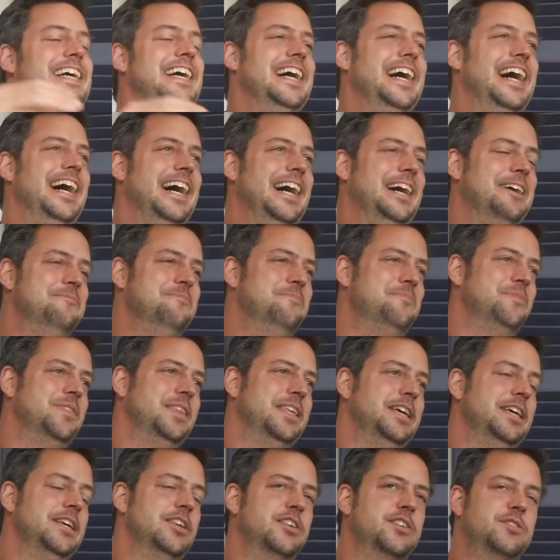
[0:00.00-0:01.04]
Um,
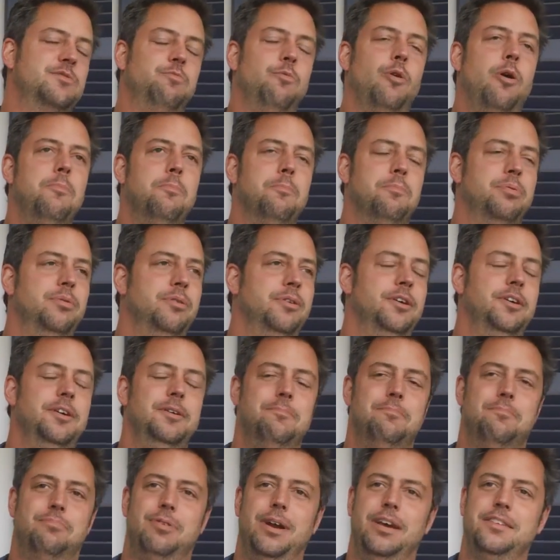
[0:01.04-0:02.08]
swamp
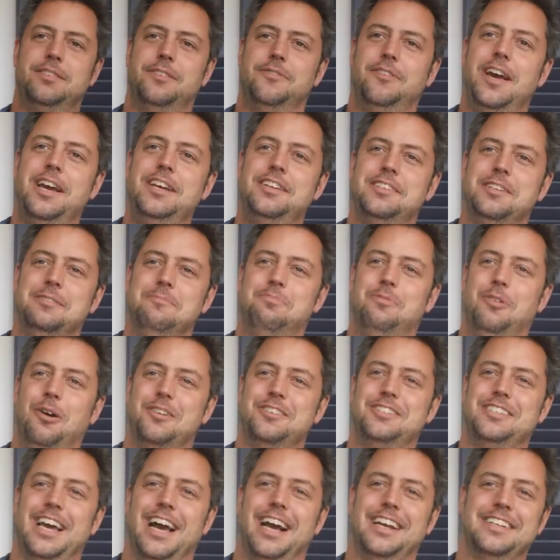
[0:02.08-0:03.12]
preservation
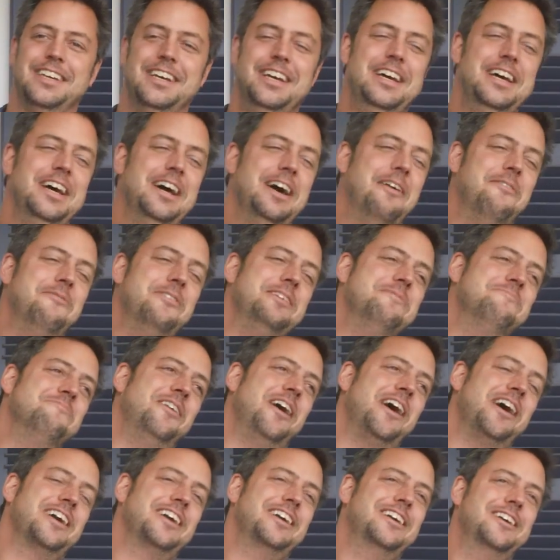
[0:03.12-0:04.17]
project. I mean,
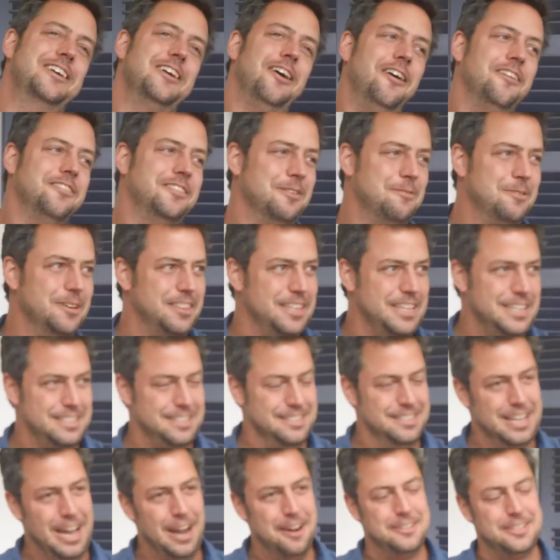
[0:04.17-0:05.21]
my God, there were these
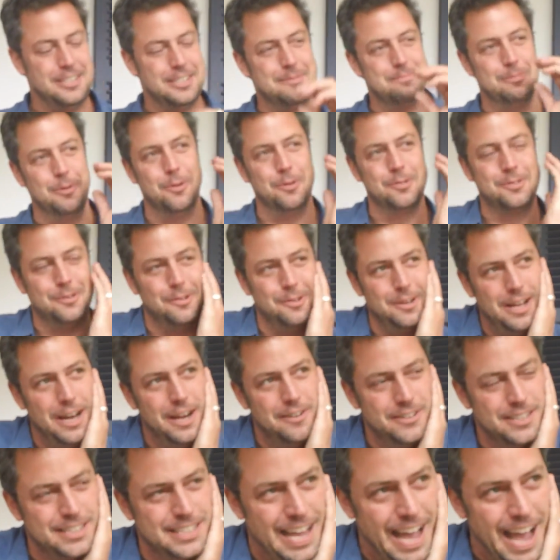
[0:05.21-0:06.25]
notice boards all
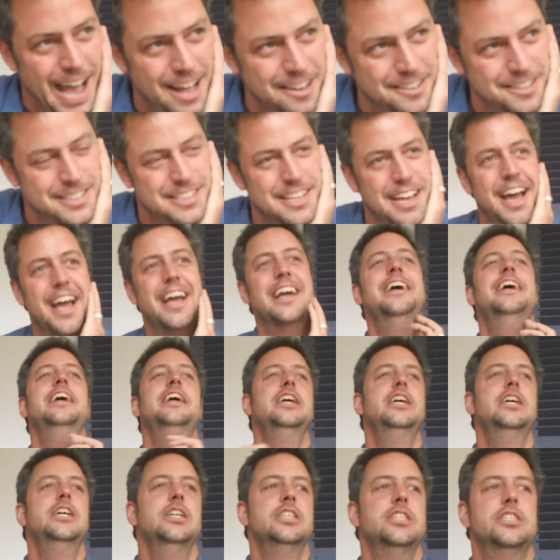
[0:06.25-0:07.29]
over town saying,
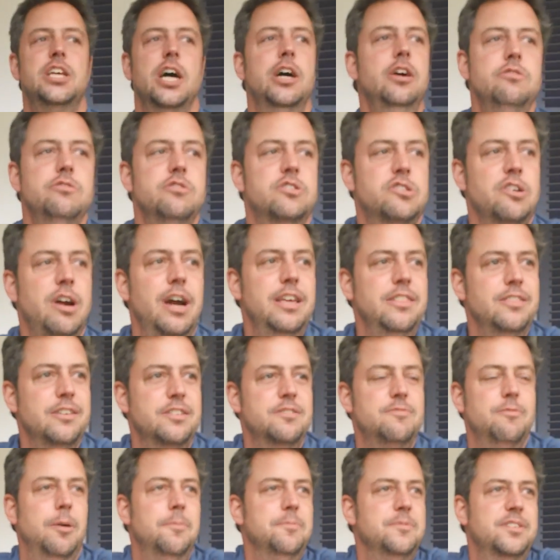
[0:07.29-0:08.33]
don't drain the
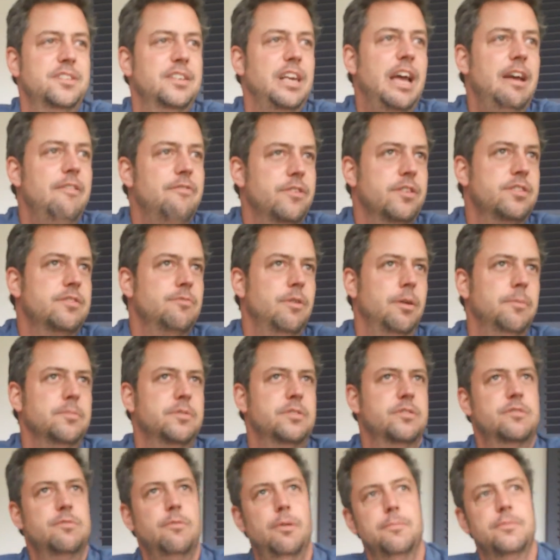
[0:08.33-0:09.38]
swamps, save the swamps,
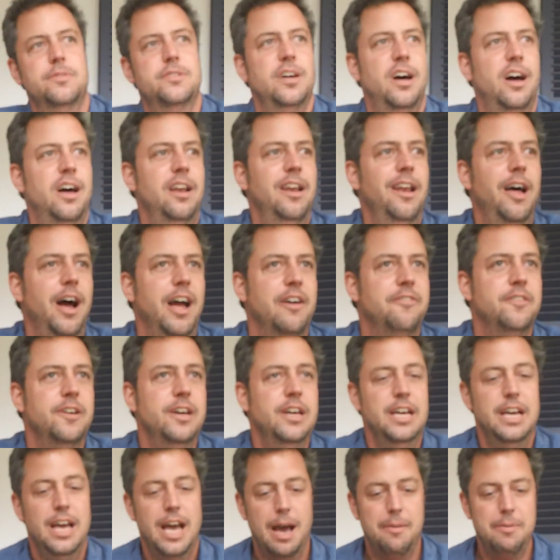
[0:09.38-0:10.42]
swamps are life.
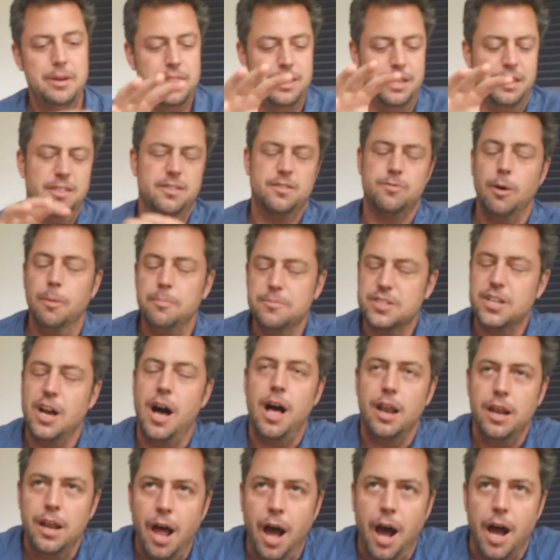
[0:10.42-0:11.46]
I mean, swamps
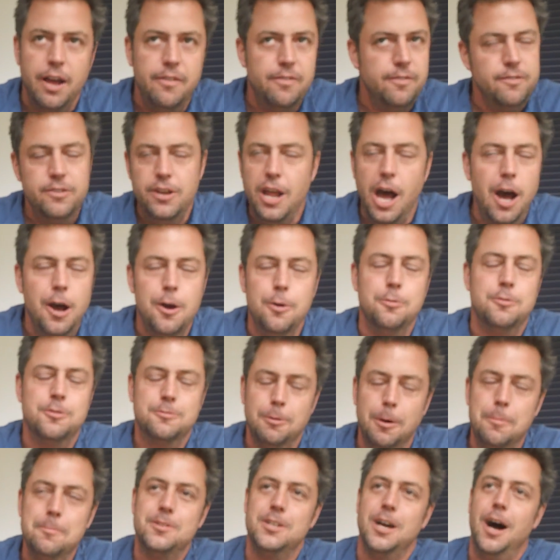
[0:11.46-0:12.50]
are life? No,
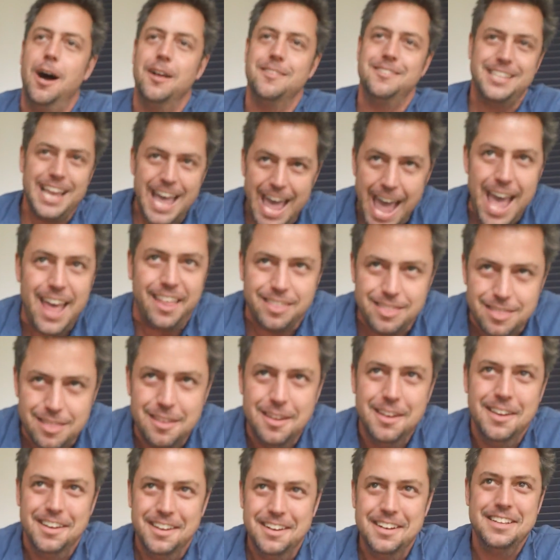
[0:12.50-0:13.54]
swamps yeah. are death.
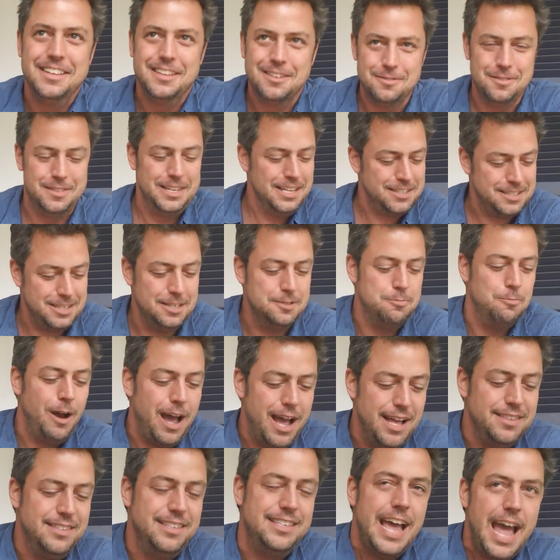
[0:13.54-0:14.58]
Yeah. This is
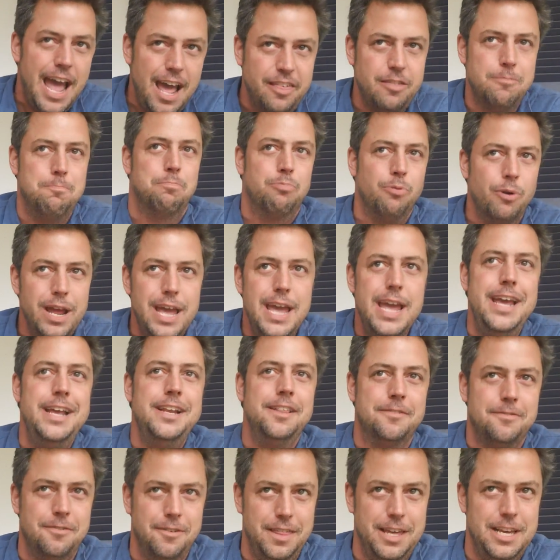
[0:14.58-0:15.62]
where death
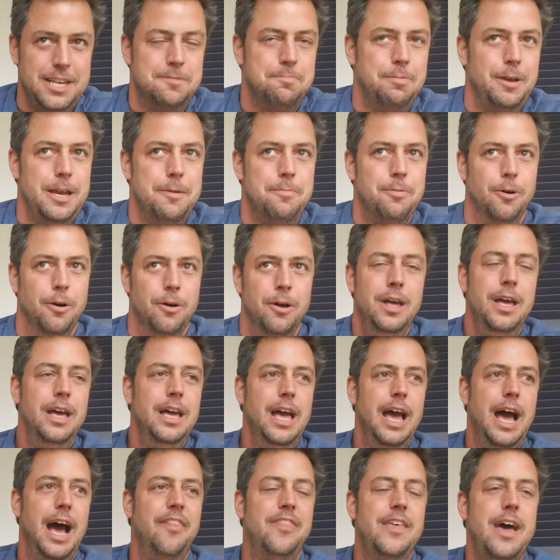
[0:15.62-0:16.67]
breeds for these people.
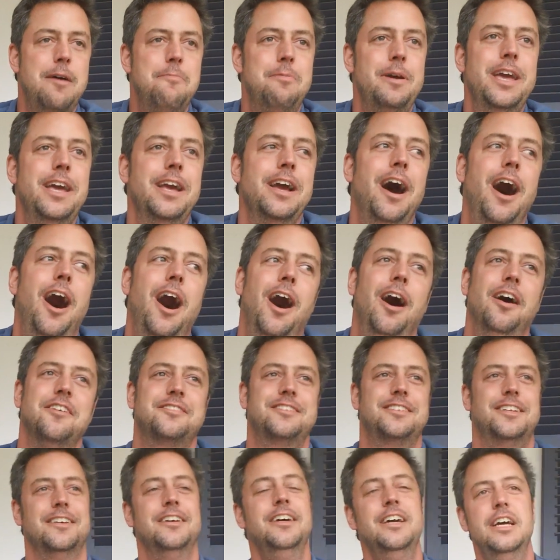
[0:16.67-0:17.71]
And they're being
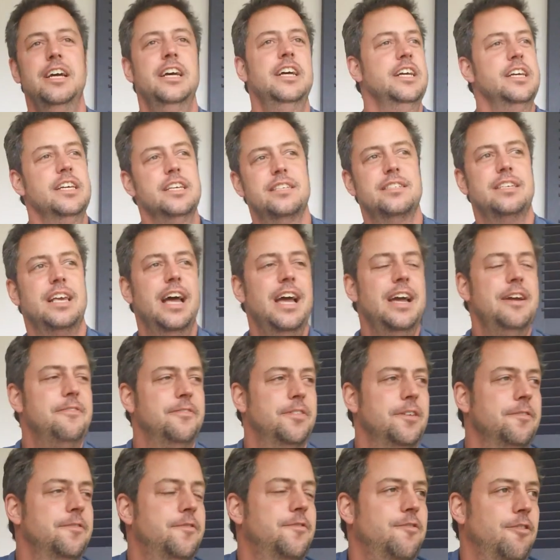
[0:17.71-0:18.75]
asked to
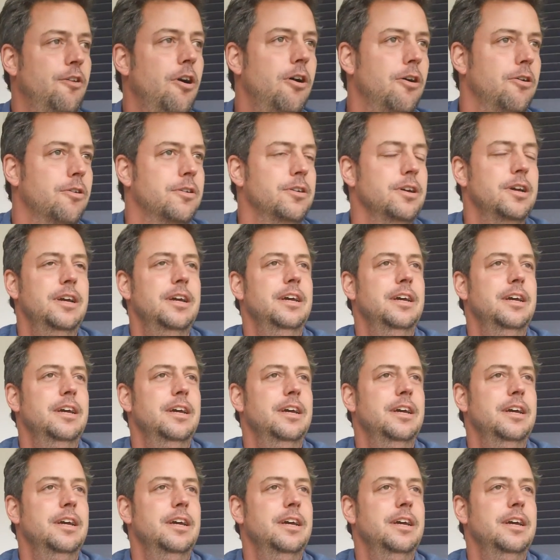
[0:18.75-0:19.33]
save the frog.